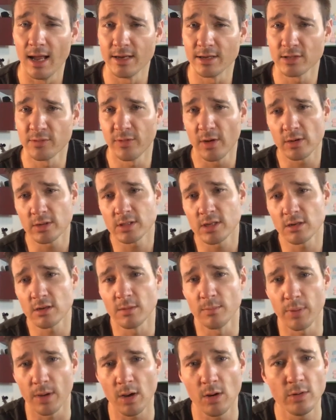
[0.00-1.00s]
its focus on
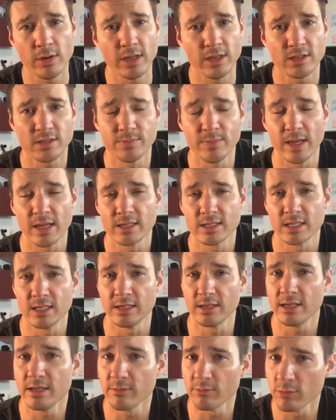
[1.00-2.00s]
components makes
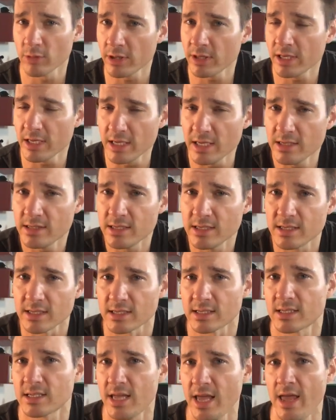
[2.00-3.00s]
it really easy to
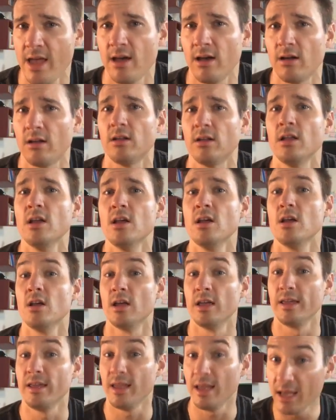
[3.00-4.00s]
scale
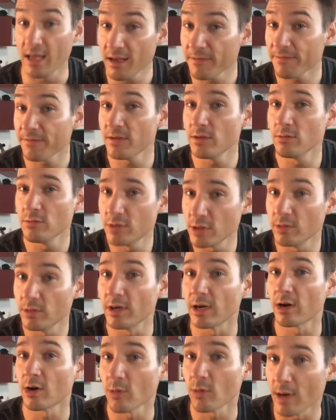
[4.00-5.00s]
if you do
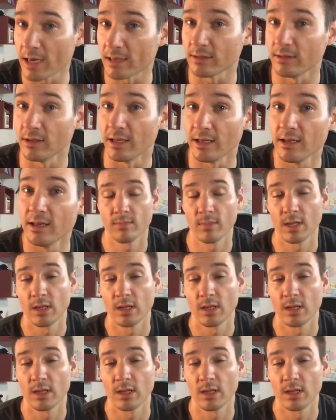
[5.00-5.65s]
it correctly.